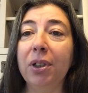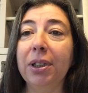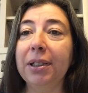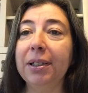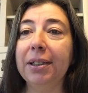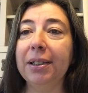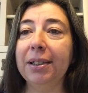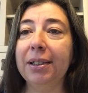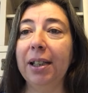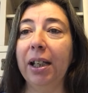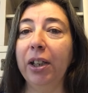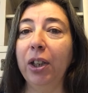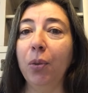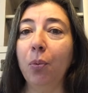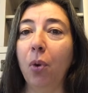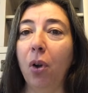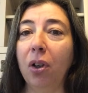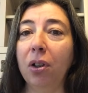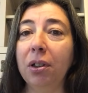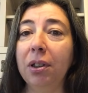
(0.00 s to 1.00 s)
it is that you
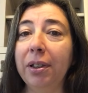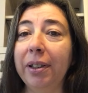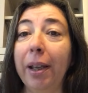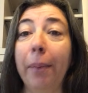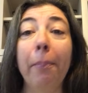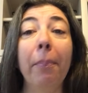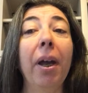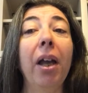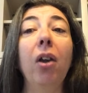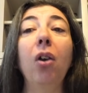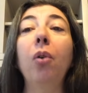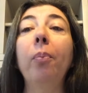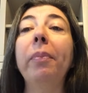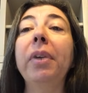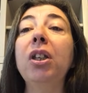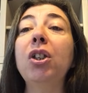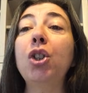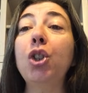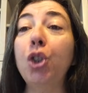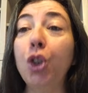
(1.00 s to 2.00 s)
want, then by all
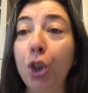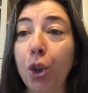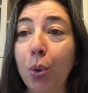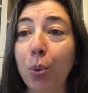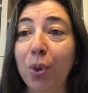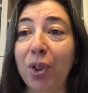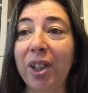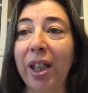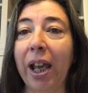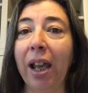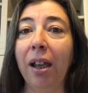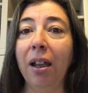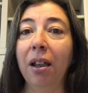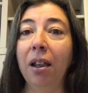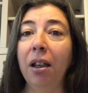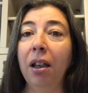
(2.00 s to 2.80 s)
means choose that.